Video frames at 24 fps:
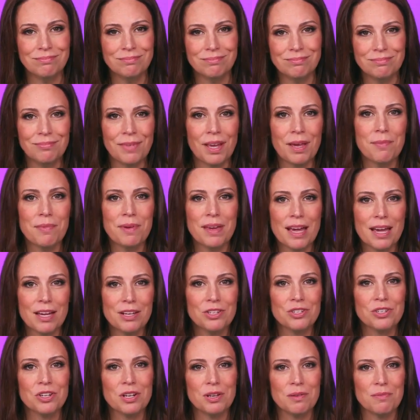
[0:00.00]
maybe I
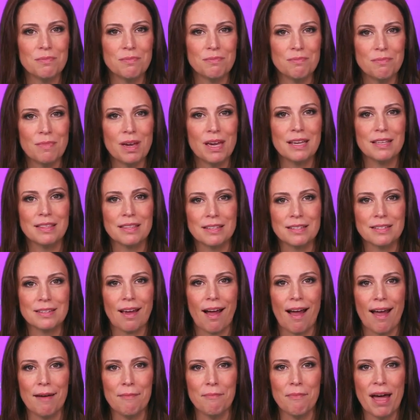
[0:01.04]
shouldn't make this
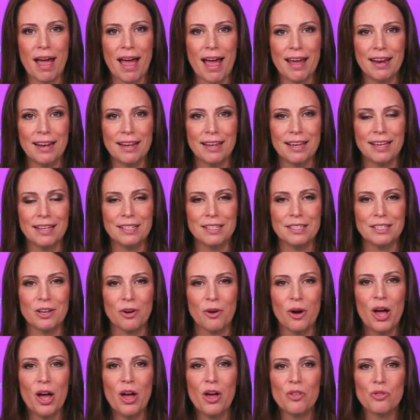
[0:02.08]
guy mad again. So
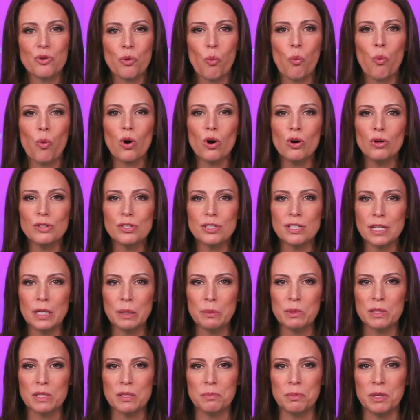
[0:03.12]
the world
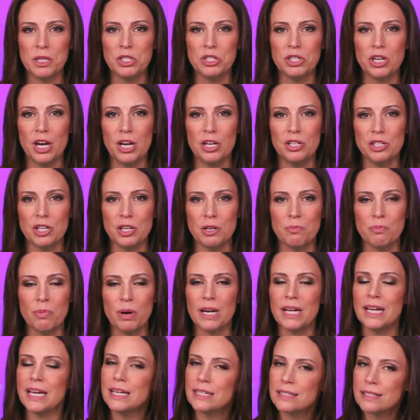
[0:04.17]
seems to be changing, but
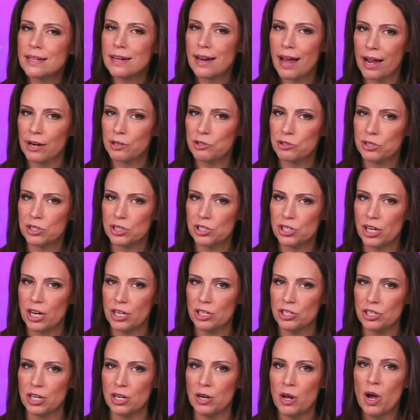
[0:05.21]
is it actually
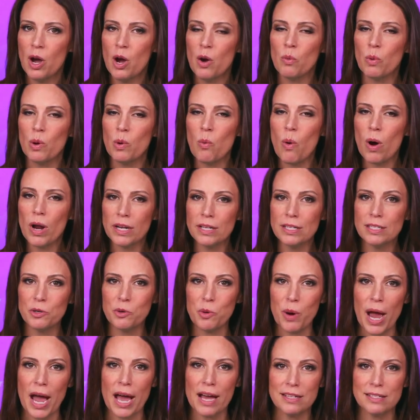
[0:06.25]
changing? We wanted to
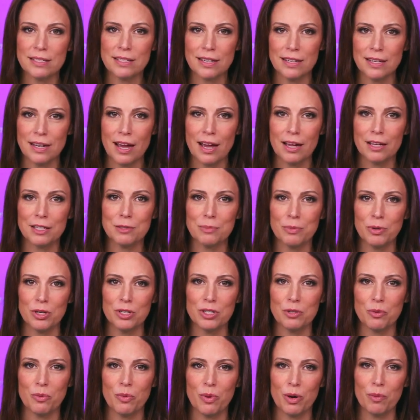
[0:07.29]
ask an expert.
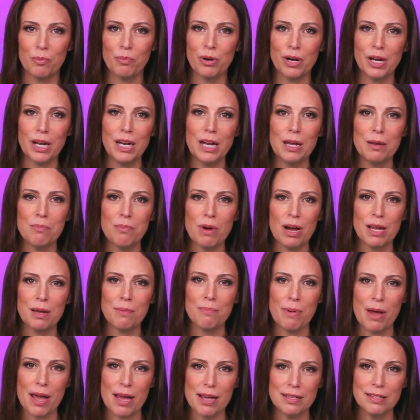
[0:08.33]
So we're bringing in Mike
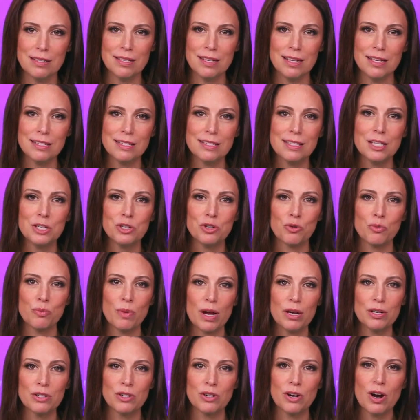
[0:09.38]
Benz. He is the
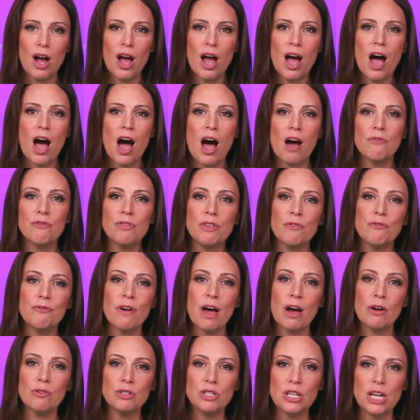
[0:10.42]
director of the
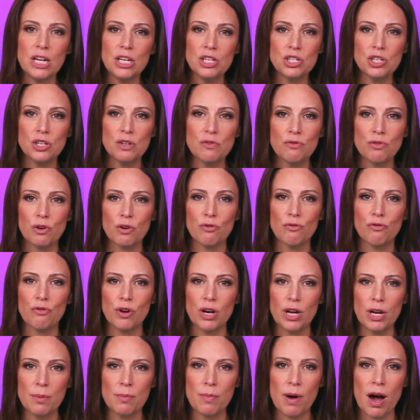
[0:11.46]
Foundation for
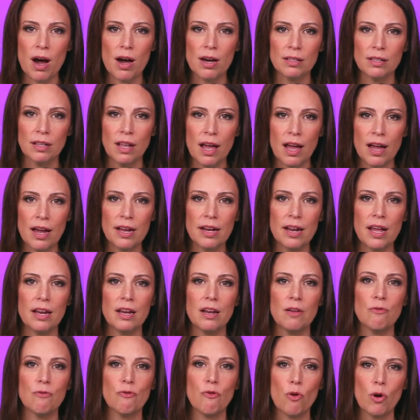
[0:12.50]
Freedom Online and
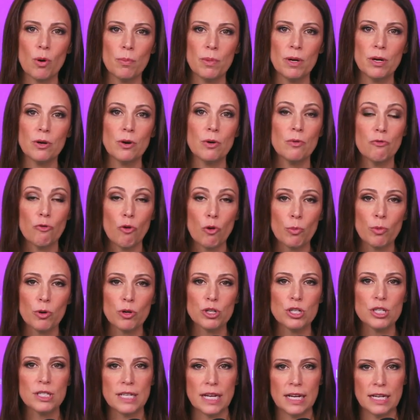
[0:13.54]
a former
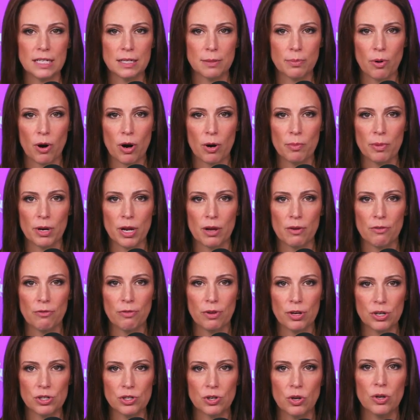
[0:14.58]
State Department
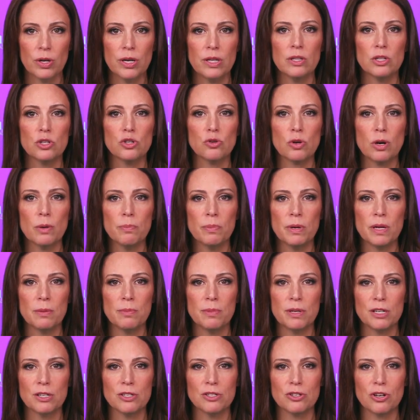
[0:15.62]
official in the Trump
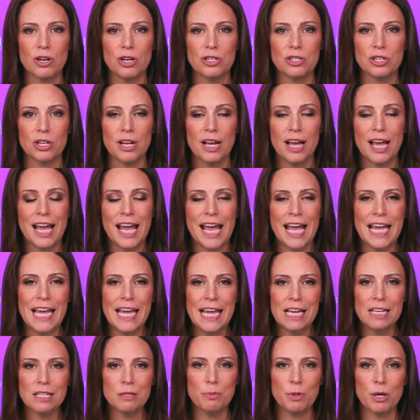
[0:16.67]
administration. He
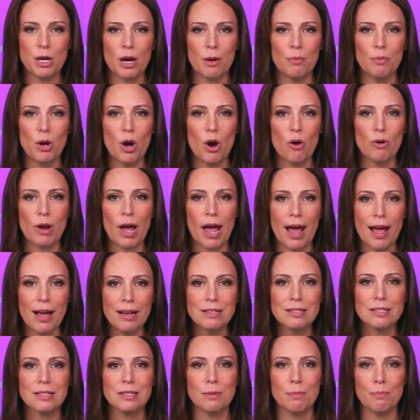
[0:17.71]
has become known
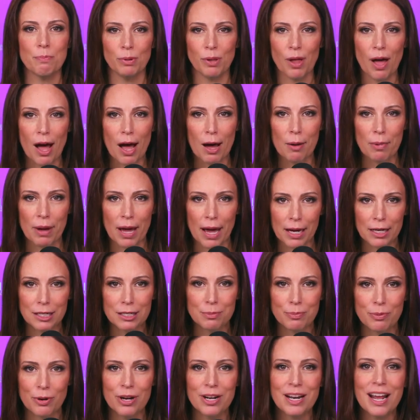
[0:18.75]
as the blob
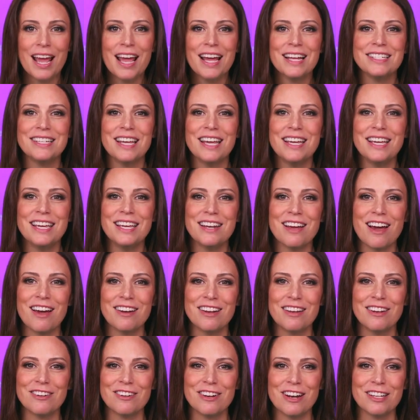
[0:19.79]
expert, taking on
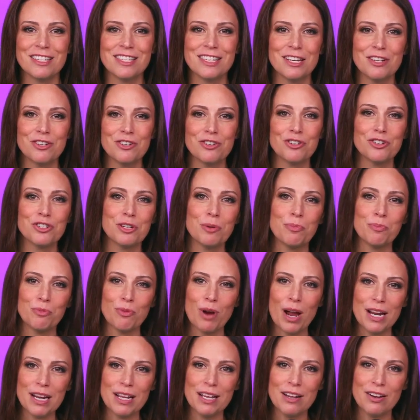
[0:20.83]
internet censorship
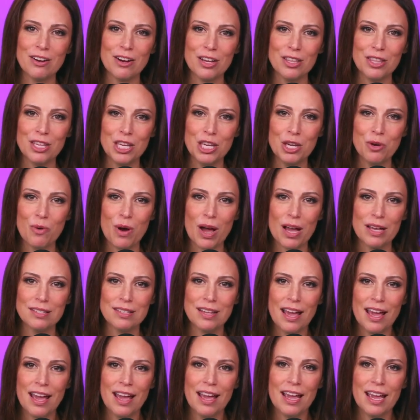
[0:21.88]
right here in the U.S.
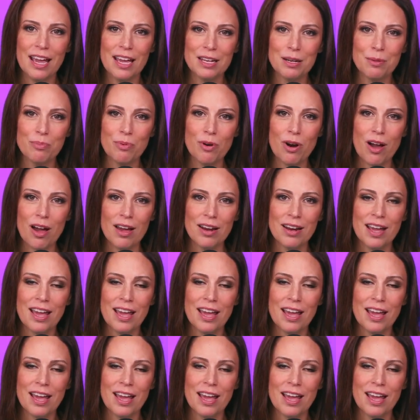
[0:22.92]
and abroad.